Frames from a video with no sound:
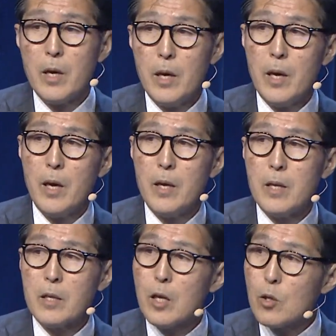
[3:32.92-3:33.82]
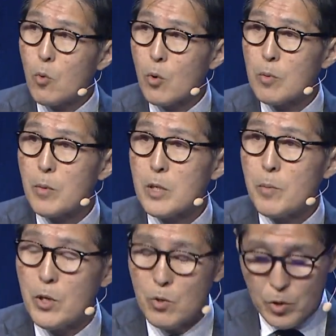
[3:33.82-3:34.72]
And another quarter must
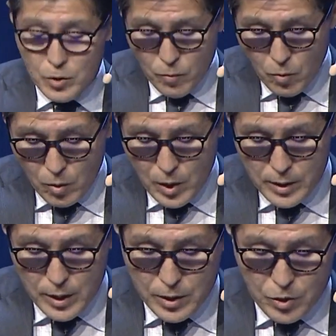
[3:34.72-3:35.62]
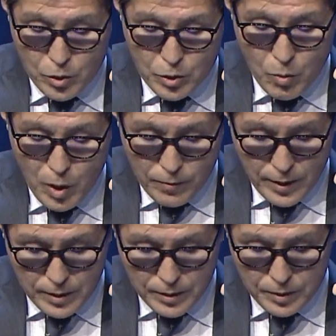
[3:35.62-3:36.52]
be used for the social welfare.